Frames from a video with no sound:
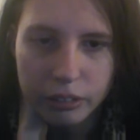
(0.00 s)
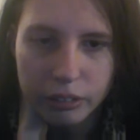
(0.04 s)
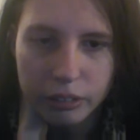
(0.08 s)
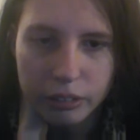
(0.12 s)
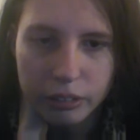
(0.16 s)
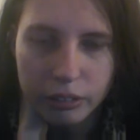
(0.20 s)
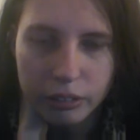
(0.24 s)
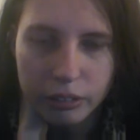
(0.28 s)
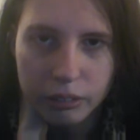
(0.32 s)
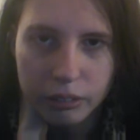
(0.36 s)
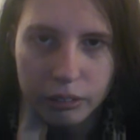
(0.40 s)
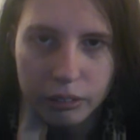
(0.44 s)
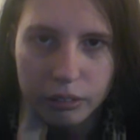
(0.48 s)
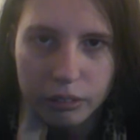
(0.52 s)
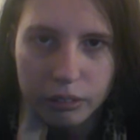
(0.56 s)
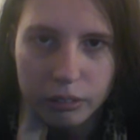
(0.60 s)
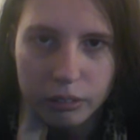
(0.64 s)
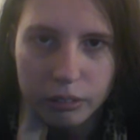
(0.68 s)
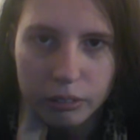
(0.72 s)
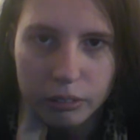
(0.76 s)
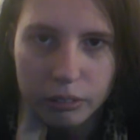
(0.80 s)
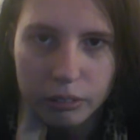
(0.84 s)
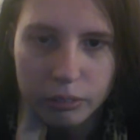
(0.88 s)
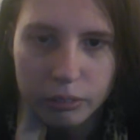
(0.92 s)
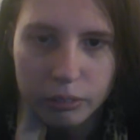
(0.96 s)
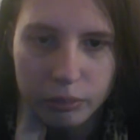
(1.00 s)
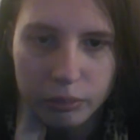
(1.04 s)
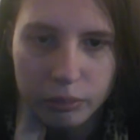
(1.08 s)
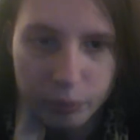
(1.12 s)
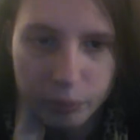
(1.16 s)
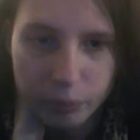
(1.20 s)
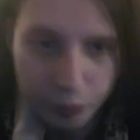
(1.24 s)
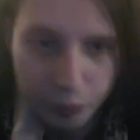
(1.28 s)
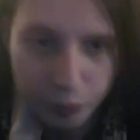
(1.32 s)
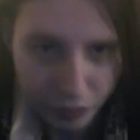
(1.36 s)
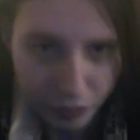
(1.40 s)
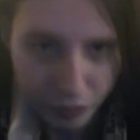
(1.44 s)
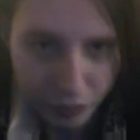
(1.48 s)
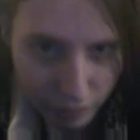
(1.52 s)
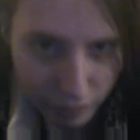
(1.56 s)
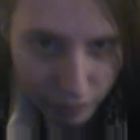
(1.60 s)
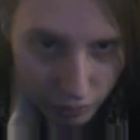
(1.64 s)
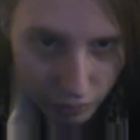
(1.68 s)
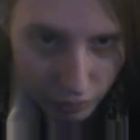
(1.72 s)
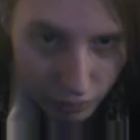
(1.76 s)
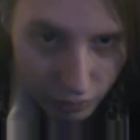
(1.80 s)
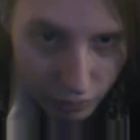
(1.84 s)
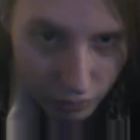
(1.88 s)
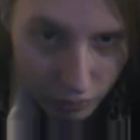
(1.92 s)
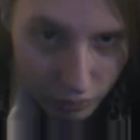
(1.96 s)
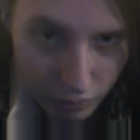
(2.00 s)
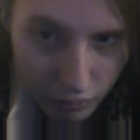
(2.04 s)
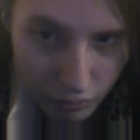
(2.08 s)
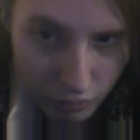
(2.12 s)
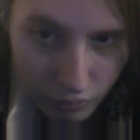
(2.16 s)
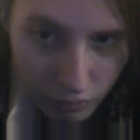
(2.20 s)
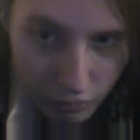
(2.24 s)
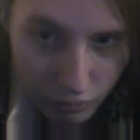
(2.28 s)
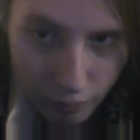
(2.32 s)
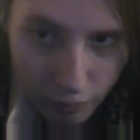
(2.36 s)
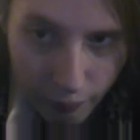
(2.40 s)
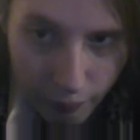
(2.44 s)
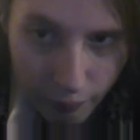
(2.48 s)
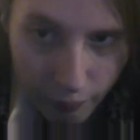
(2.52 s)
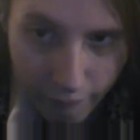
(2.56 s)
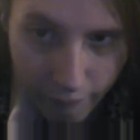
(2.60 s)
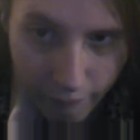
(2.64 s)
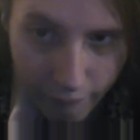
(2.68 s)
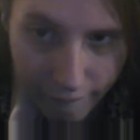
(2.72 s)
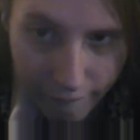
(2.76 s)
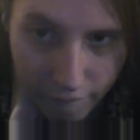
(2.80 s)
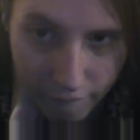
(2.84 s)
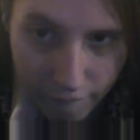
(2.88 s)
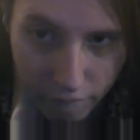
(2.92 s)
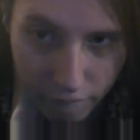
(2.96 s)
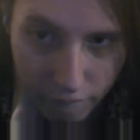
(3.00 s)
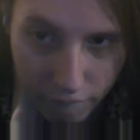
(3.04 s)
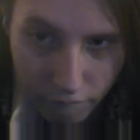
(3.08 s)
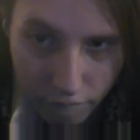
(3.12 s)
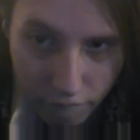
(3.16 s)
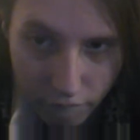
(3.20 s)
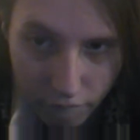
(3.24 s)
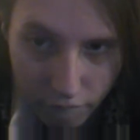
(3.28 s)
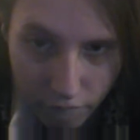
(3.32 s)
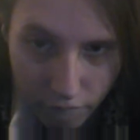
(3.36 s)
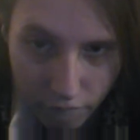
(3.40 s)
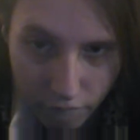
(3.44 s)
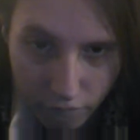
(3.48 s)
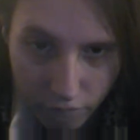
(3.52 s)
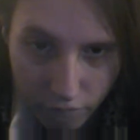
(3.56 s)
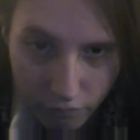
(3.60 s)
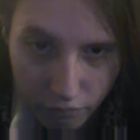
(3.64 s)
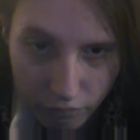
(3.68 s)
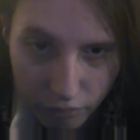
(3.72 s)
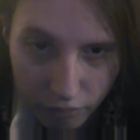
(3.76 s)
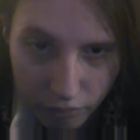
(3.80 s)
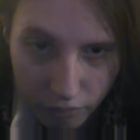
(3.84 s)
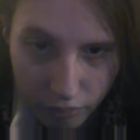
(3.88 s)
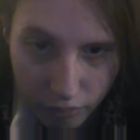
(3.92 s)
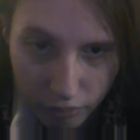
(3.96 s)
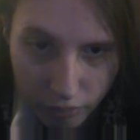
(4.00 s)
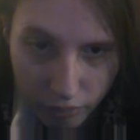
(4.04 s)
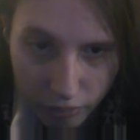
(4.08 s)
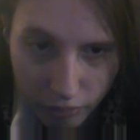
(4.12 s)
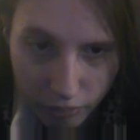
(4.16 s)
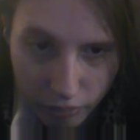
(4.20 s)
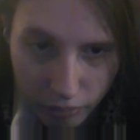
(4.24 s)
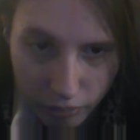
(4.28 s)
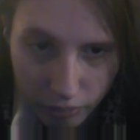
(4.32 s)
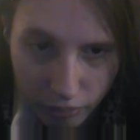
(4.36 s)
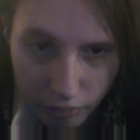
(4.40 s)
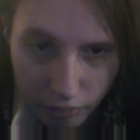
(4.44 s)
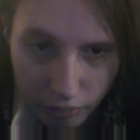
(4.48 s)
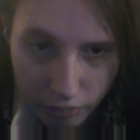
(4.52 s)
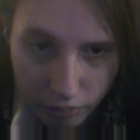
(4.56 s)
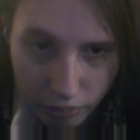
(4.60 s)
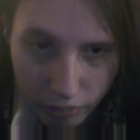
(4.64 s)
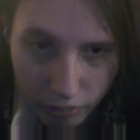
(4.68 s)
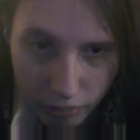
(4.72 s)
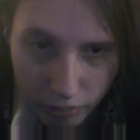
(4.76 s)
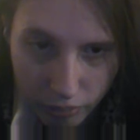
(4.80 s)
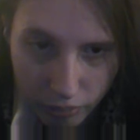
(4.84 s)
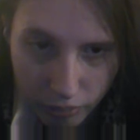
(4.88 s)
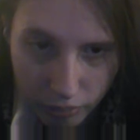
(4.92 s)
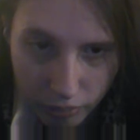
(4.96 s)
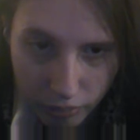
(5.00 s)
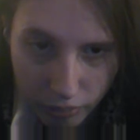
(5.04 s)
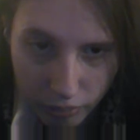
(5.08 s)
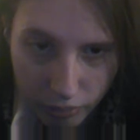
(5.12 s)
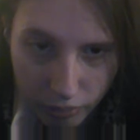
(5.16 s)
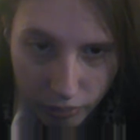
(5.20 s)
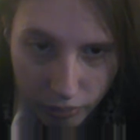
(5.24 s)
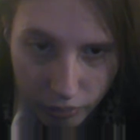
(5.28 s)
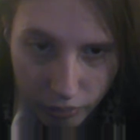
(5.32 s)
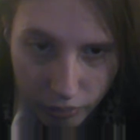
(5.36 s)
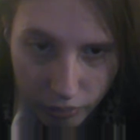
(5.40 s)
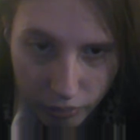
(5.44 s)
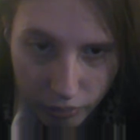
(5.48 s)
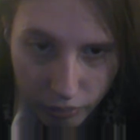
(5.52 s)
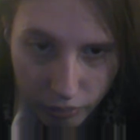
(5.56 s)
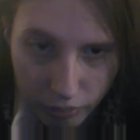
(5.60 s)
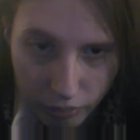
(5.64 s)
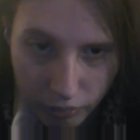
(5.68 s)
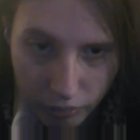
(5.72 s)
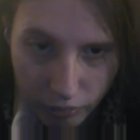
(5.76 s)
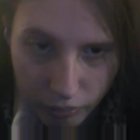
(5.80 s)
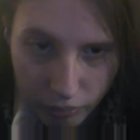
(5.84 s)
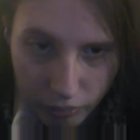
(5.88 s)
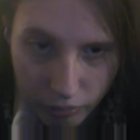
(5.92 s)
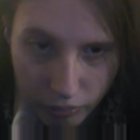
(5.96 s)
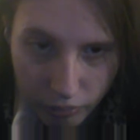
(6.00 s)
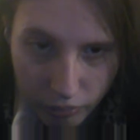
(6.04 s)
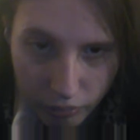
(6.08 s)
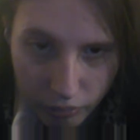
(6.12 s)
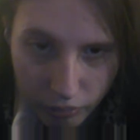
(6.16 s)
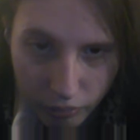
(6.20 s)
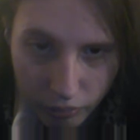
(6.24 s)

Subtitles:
No one is speaking in this clip.